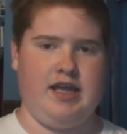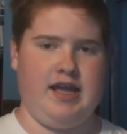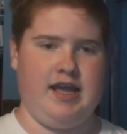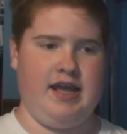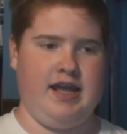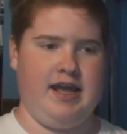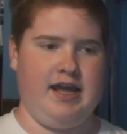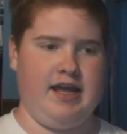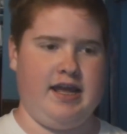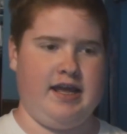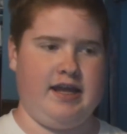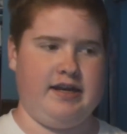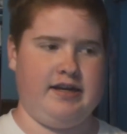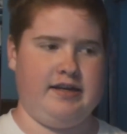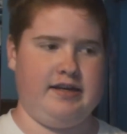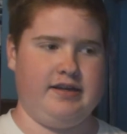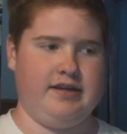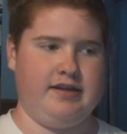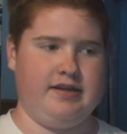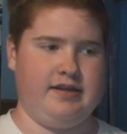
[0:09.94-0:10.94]

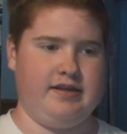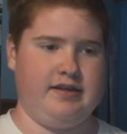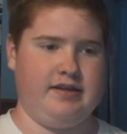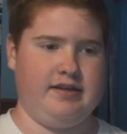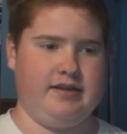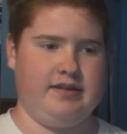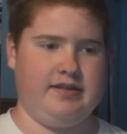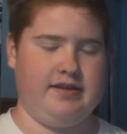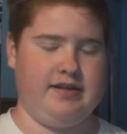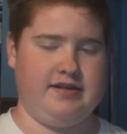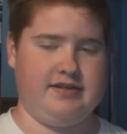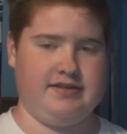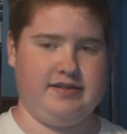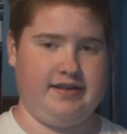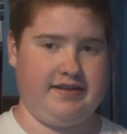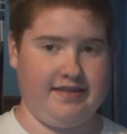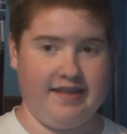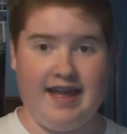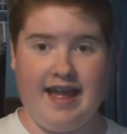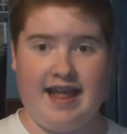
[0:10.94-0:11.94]
and things
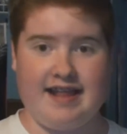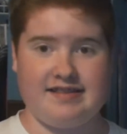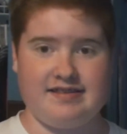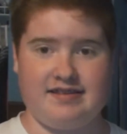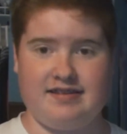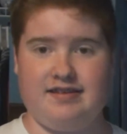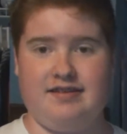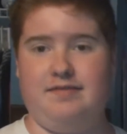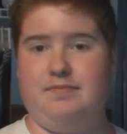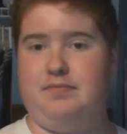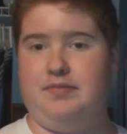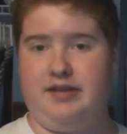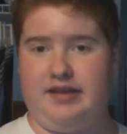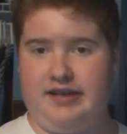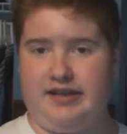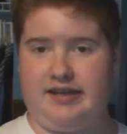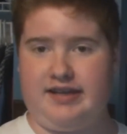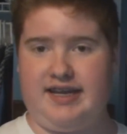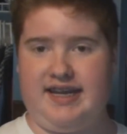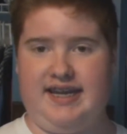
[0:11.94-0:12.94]
like that,
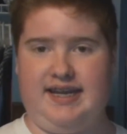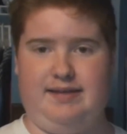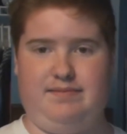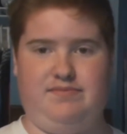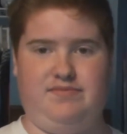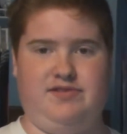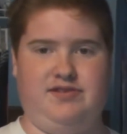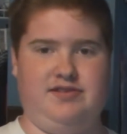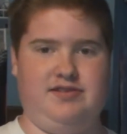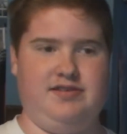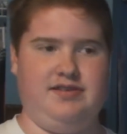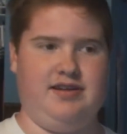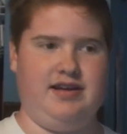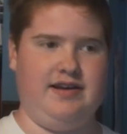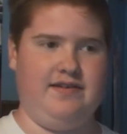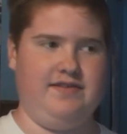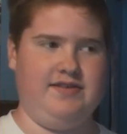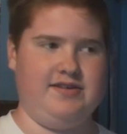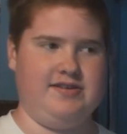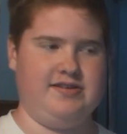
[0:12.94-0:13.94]
playing games,
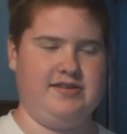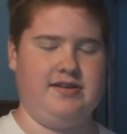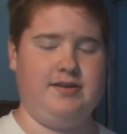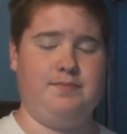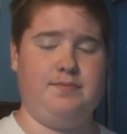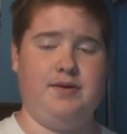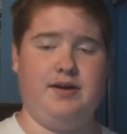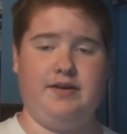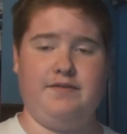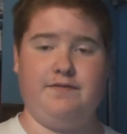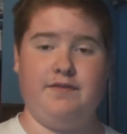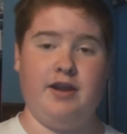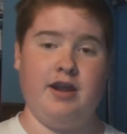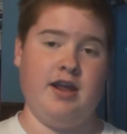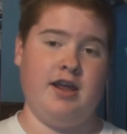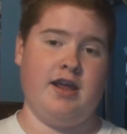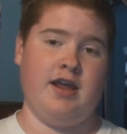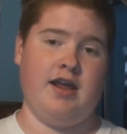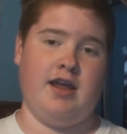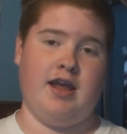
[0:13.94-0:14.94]
obviously, but
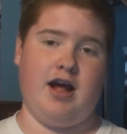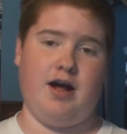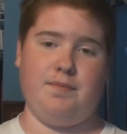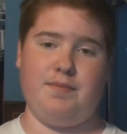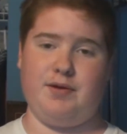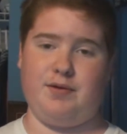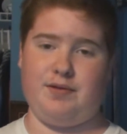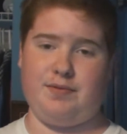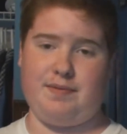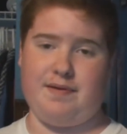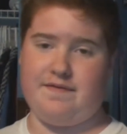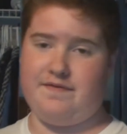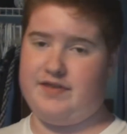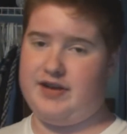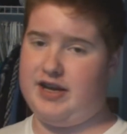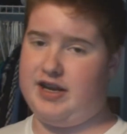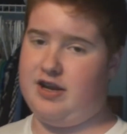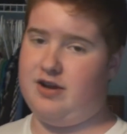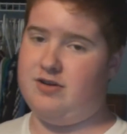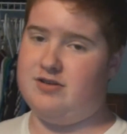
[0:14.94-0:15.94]
helping with my
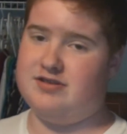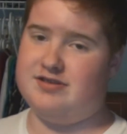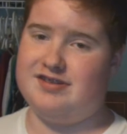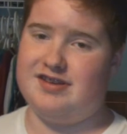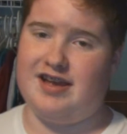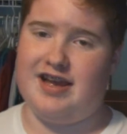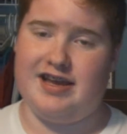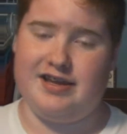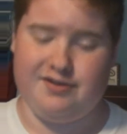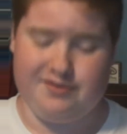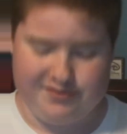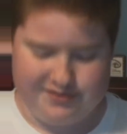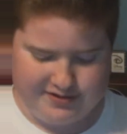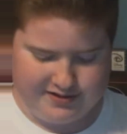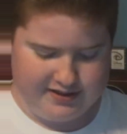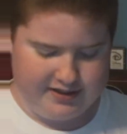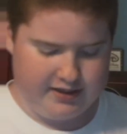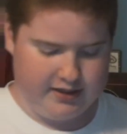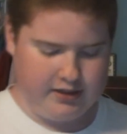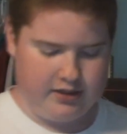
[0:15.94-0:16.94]
videos, I use
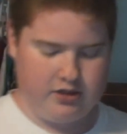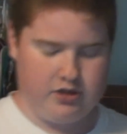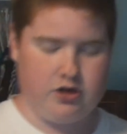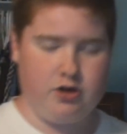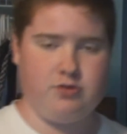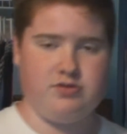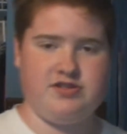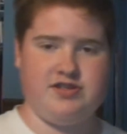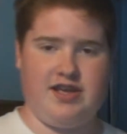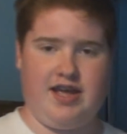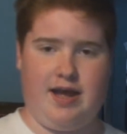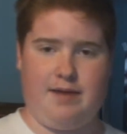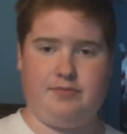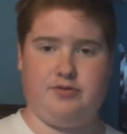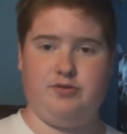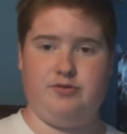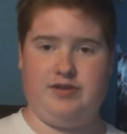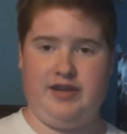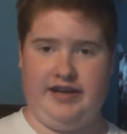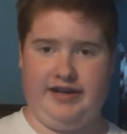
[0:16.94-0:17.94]
the Notes app
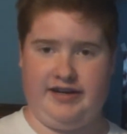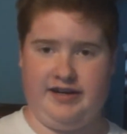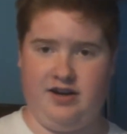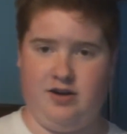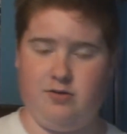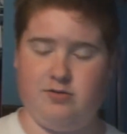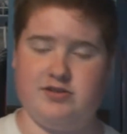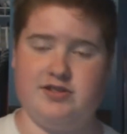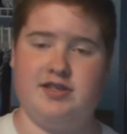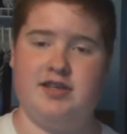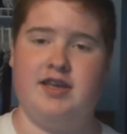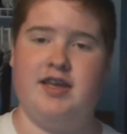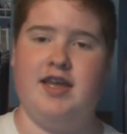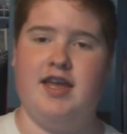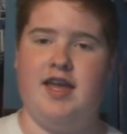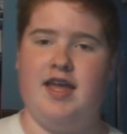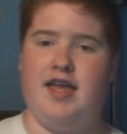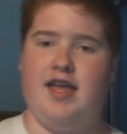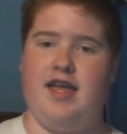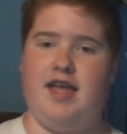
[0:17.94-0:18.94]
to take notes.
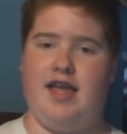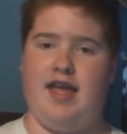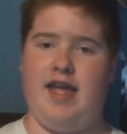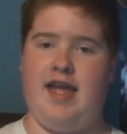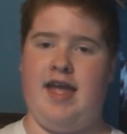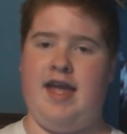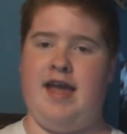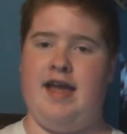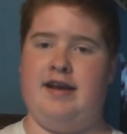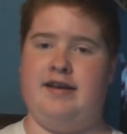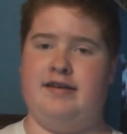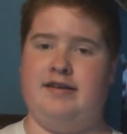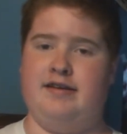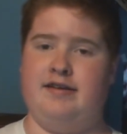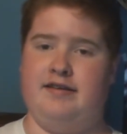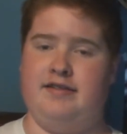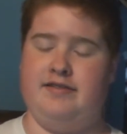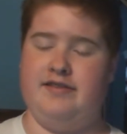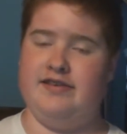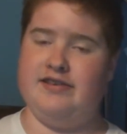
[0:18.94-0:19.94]
And
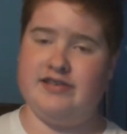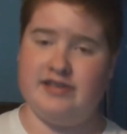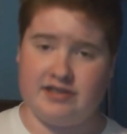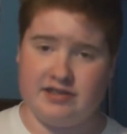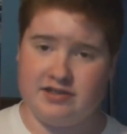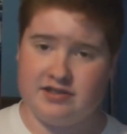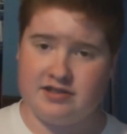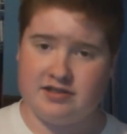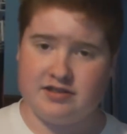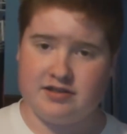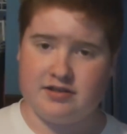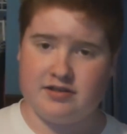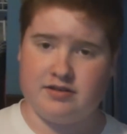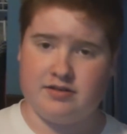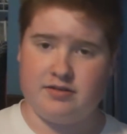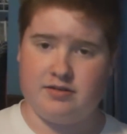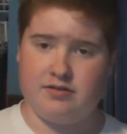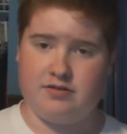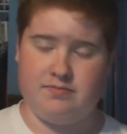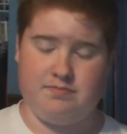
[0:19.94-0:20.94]
this is
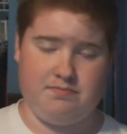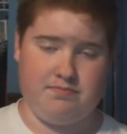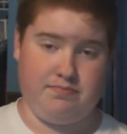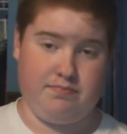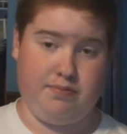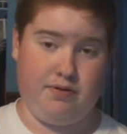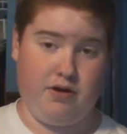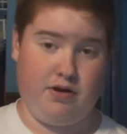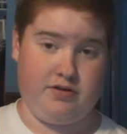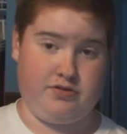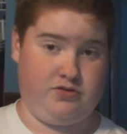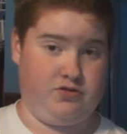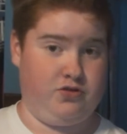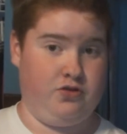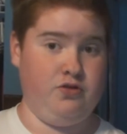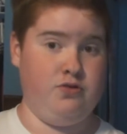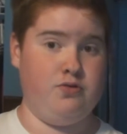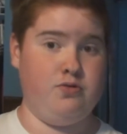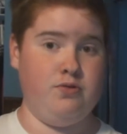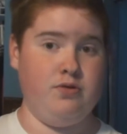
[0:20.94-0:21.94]
part
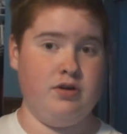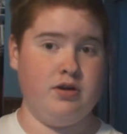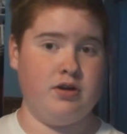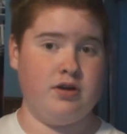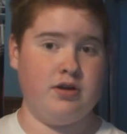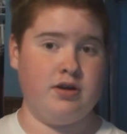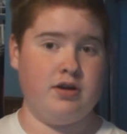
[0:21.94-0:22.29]
2